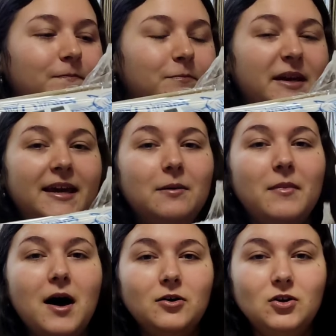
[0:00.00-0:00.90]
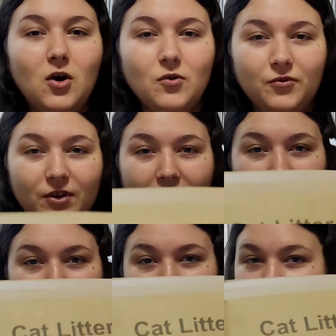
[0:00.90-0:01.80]
big amount of
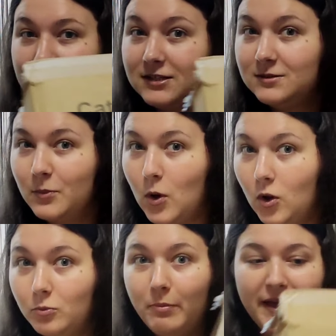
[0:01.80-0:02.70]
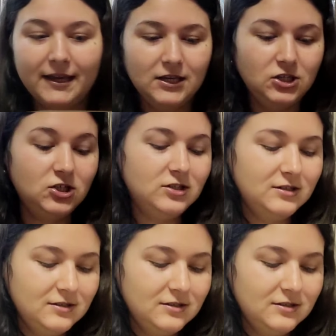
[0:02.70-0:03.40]
yarn in a small package.